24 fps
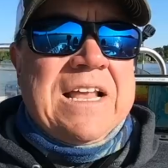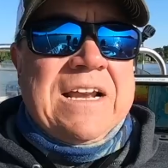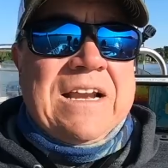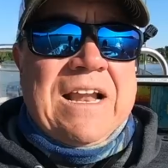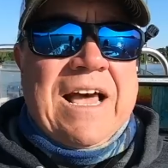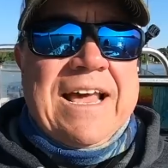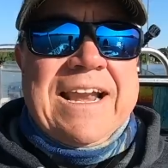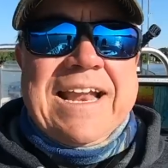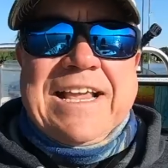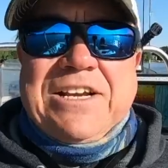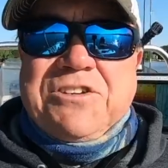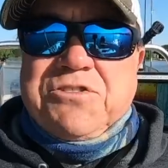
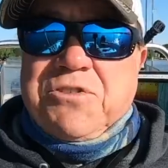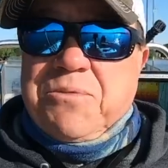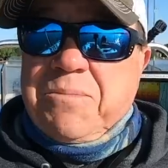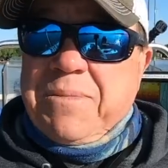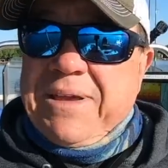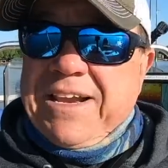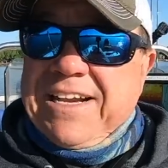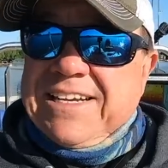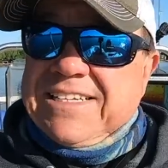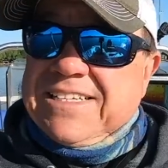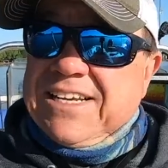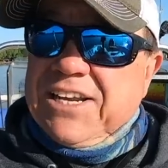Not a
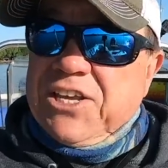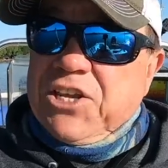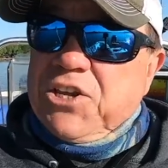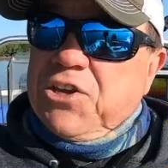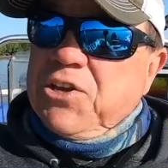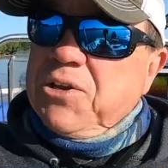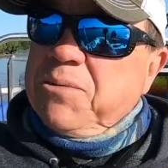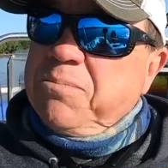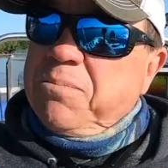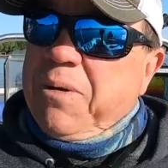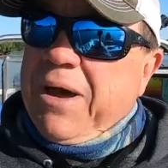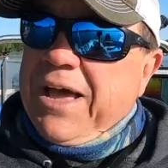tremendously
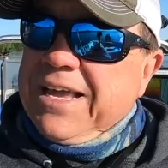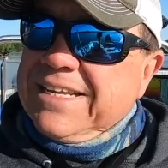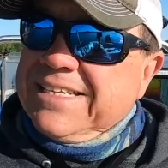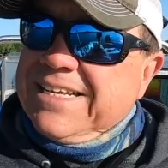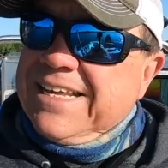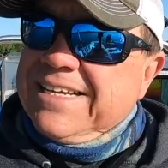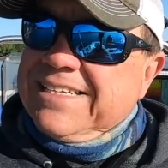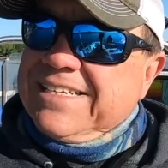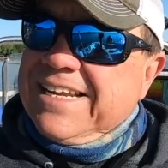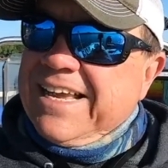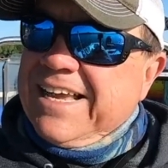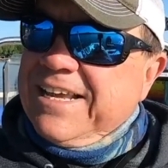good bite
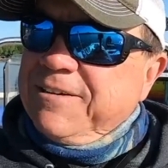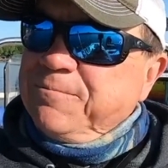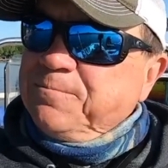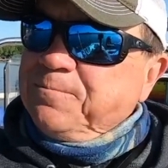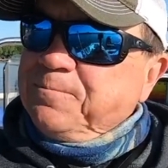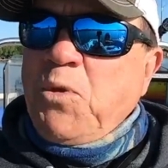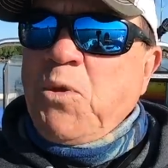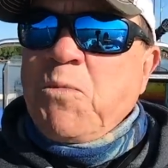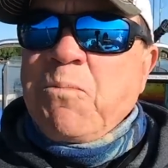that day,